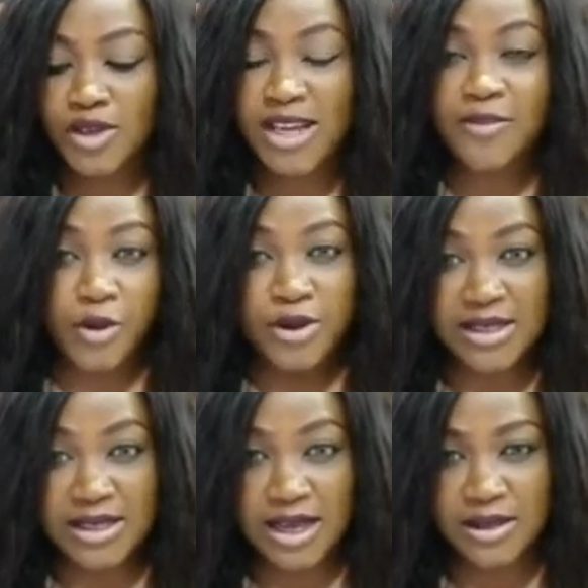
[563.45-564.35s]
So take
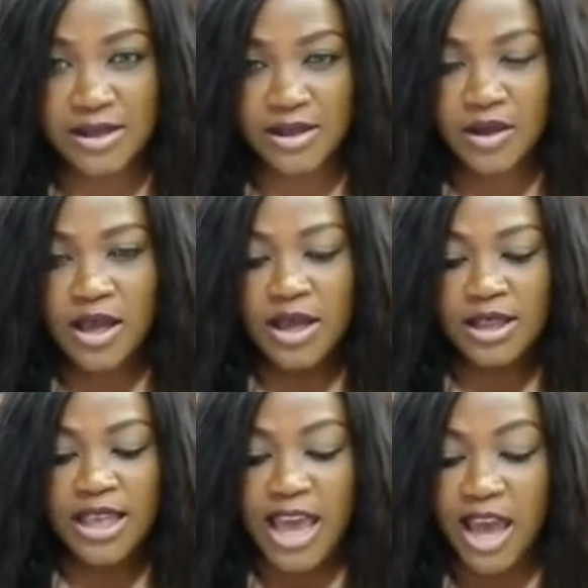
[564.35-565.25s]
for instance
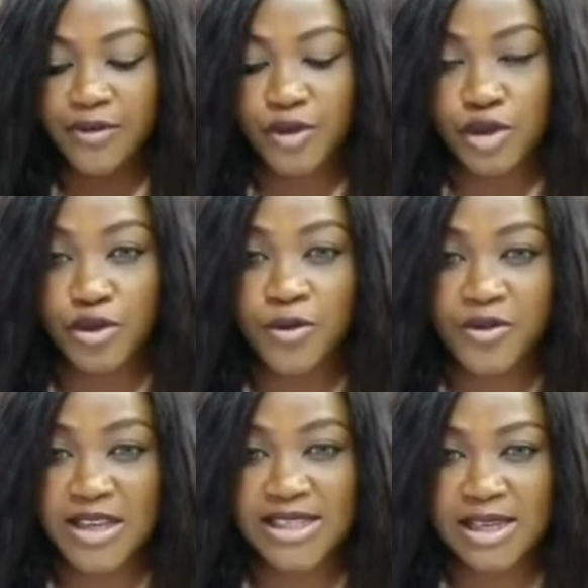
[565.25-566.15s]
the
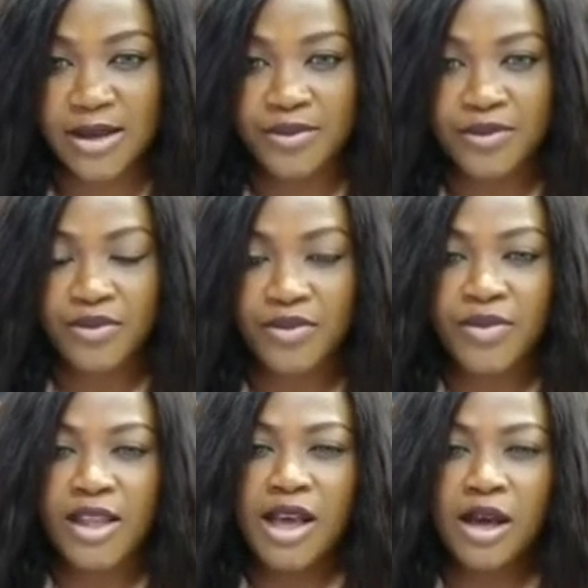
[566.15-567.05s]
F2 visa.
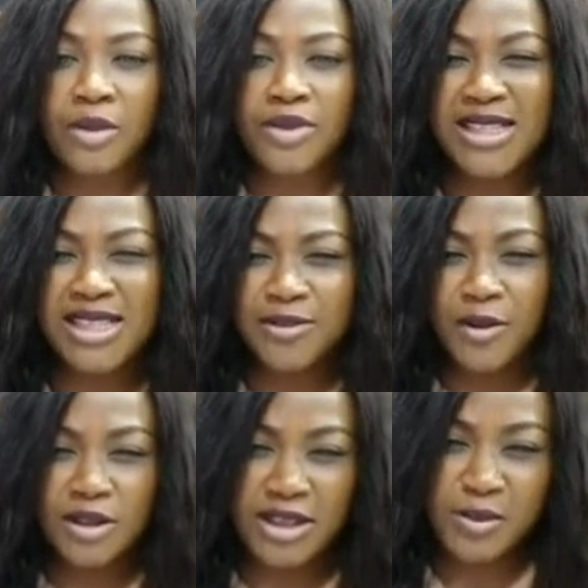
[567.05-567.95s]
This
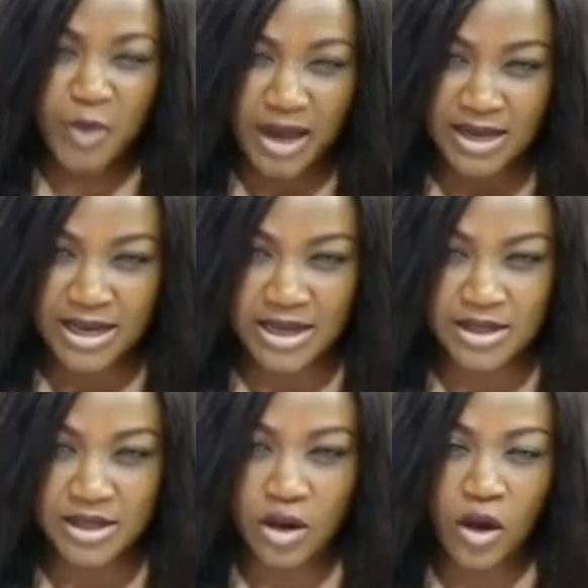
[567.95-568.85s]
is for
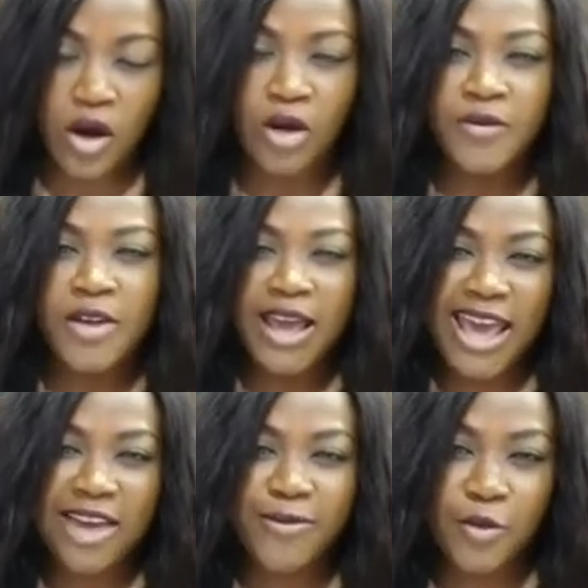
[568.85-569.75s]
dependents of
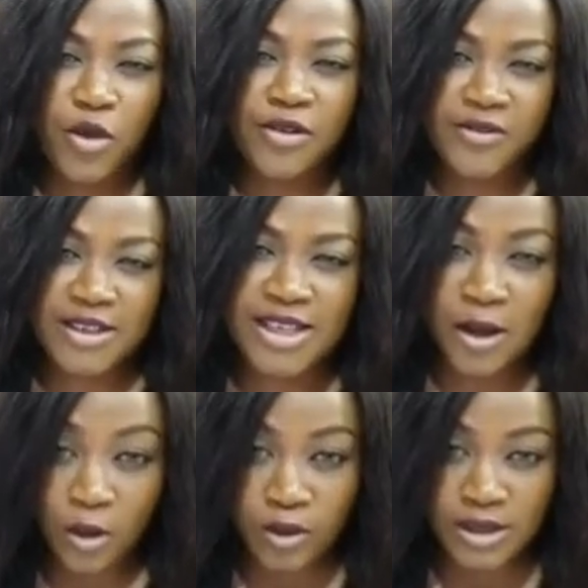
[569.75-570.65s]
F1
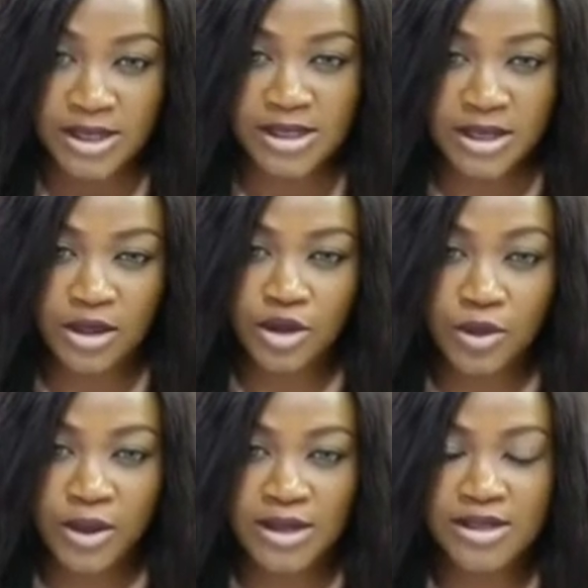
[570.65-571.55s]
visa holders in
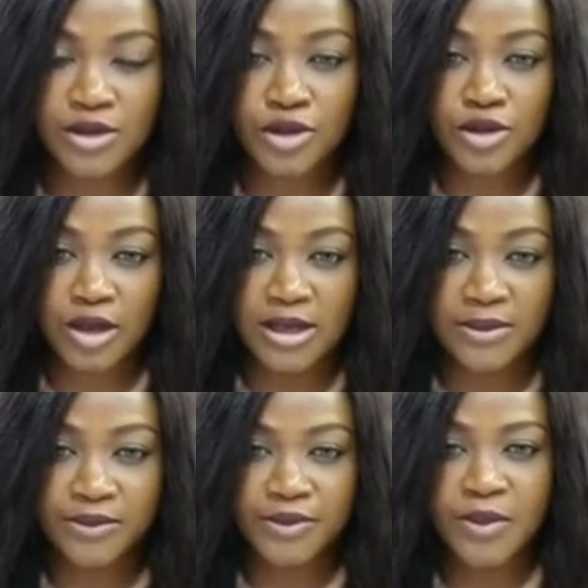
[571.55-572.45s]
the US to
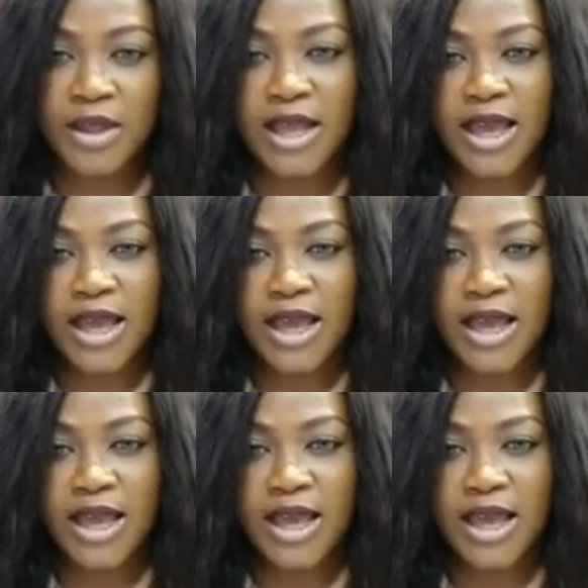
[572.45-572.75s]
study.